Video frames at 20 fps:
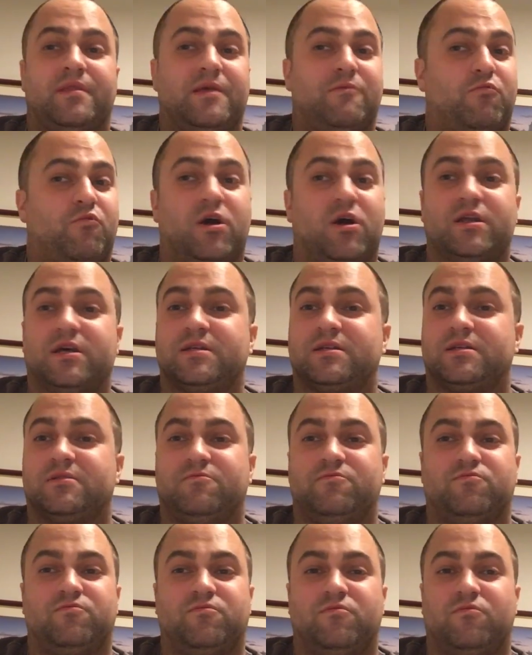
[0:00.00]
What a
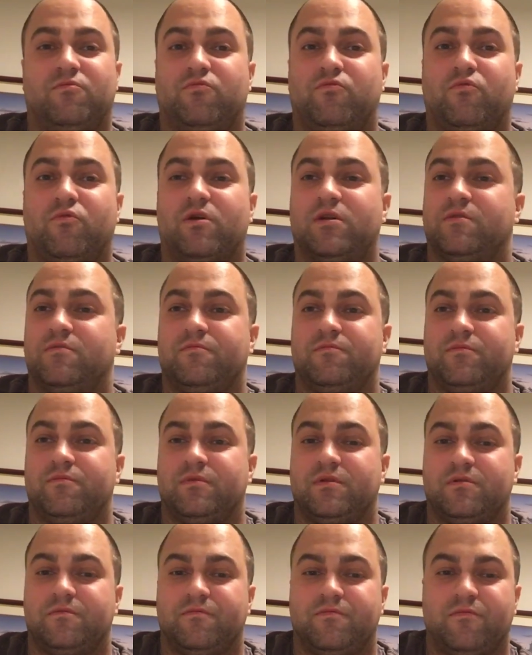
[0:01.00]

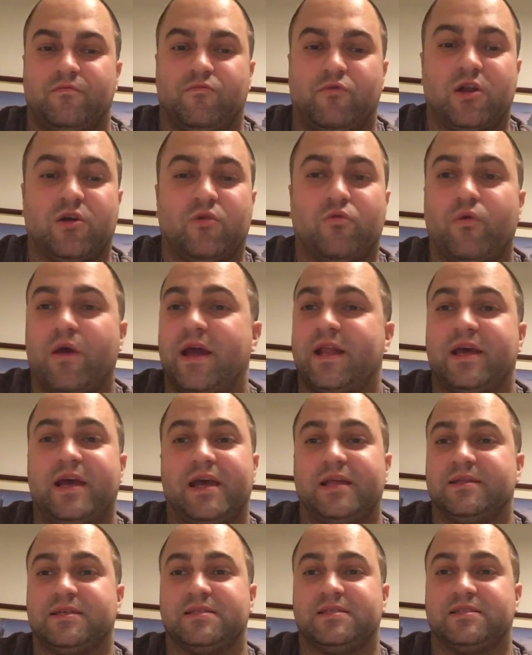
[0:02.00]
way to
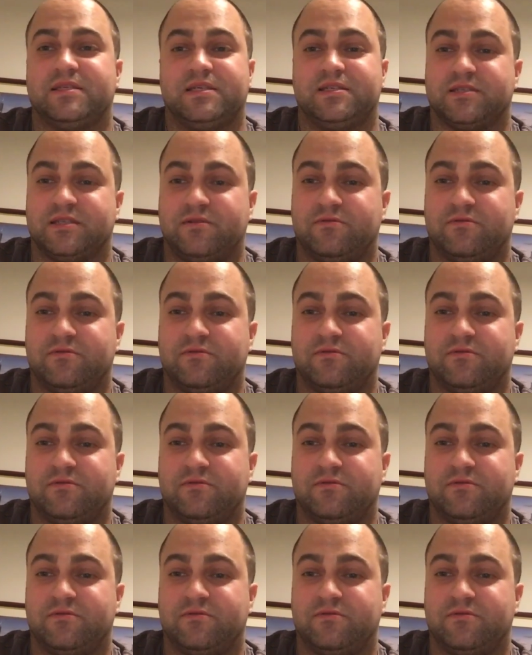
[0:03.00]
end the season.